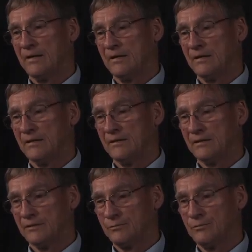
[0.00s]
uh,
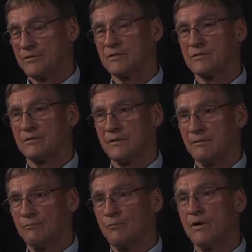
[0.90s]
it was
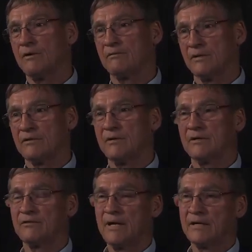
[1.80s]
one of the tra
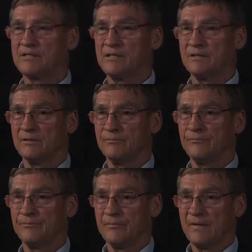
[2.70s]
tracks in,
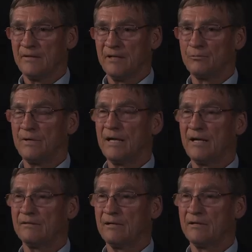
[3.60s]
that we
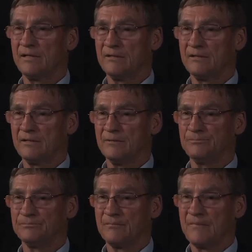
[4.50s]
had there that uh,
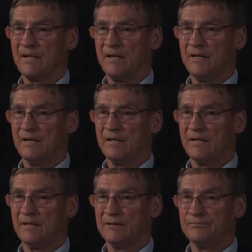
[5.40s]

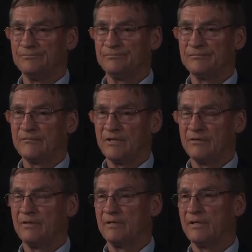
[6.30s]
uh,
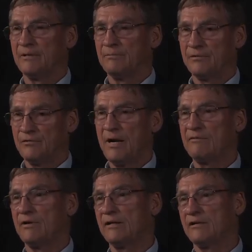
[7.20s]
the, the
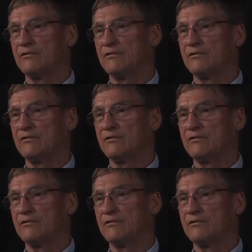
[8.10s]
driver and the